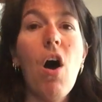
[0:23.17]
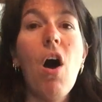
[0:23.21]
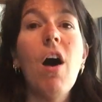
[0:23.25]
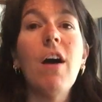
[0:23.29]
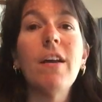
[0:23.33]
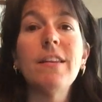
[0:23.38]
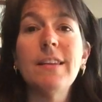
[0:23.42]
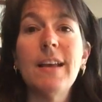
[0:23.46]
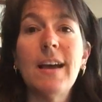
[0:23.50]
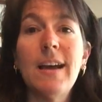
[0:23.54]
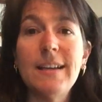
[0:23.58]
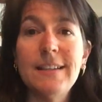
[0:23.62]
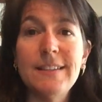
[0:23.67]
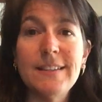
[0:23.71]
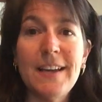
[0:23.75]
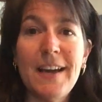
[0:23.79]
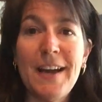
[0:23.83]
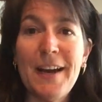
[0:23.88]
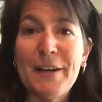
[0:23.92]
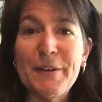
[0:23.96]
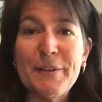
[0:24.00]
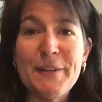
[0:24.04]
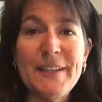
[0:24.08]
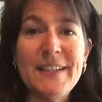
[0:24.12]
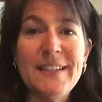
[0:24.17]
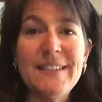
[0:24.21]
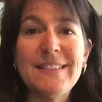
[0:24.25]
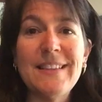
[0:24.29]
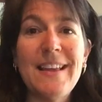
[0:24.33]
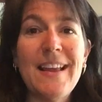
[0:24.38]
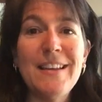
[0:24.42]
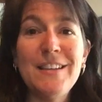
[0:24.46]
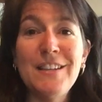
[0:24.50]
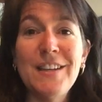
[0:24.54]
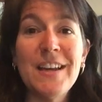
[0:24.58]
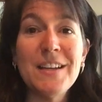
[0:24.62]
online
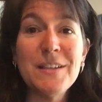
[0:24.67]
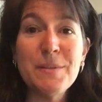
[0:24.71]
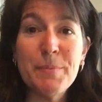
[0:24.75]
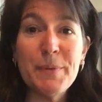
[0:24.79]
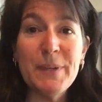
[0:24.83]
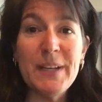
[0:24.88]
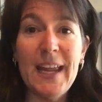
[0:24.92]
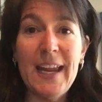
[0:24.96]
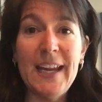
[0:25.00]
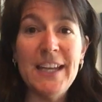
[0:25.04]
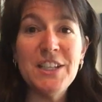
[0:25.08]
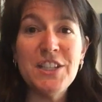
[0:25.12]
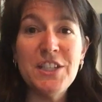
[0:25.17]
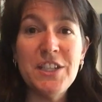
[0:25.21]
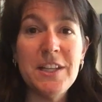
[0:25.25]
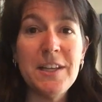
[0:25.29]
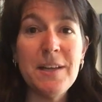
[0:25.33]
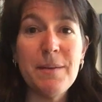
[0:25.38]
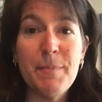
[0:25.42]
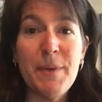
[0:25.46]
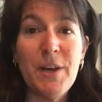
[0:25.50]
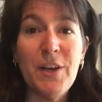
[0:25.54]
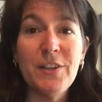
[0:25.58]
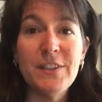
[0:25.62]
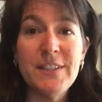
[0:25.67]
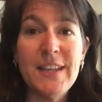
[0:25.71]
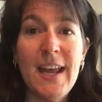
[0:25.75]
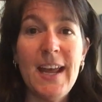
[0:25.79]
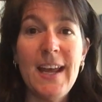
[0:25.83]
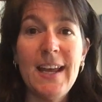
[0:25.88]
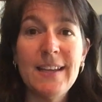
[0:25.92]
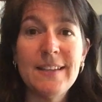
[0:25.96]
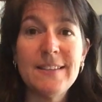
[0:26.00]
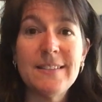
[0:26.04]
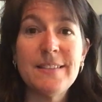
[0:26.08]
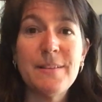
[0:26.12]
diaries and you had to put HTML
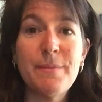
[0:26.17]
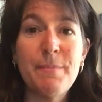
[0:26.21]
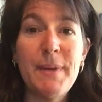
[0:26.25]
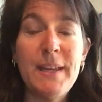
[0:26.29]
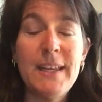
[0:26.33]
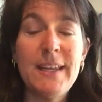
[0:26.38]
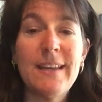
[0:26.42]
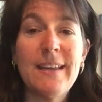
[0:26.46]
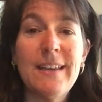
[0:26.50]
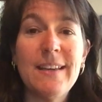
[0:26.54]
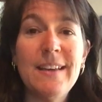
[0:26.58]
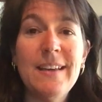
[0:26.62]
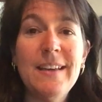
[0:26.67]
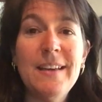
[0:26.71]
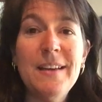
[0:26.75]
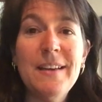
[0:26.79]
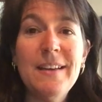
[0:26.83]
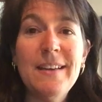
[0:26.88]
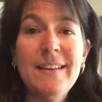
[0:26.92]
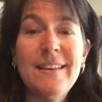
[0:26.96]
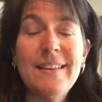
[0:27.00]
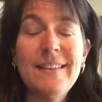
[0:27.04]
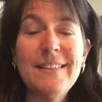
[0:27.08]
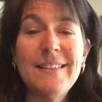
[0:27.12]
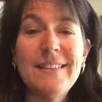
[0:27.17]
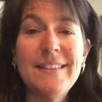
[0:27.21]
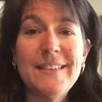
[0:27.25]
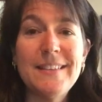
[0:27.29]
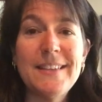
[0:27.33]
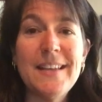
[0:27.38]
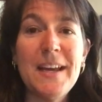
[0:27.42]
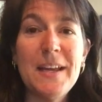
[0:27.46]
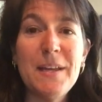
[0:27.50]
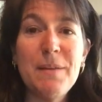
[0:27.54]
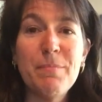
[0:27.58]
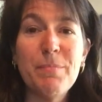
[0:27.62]
tags to make the
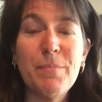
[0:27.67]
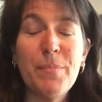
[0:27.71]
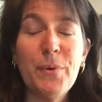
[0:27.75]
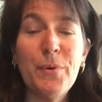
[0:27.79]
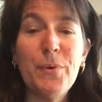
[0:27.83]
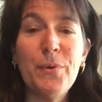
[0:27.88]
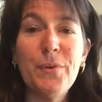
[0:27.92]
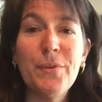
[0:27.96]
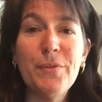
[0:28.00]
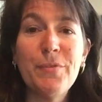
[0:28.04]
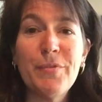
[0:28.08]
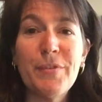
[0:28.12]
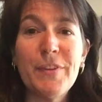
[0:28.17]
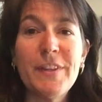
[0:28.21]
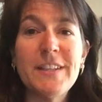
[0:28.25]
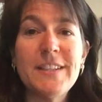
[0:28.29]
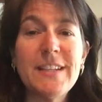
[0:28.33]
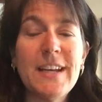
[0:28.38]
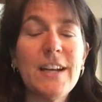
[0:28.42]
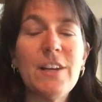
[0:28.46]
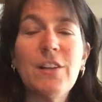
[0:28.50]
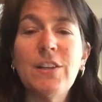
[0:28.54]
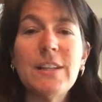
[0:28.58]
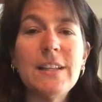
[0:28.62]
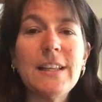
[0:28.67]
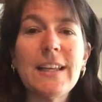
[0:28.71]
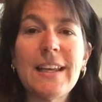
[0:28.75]
type bold for the title.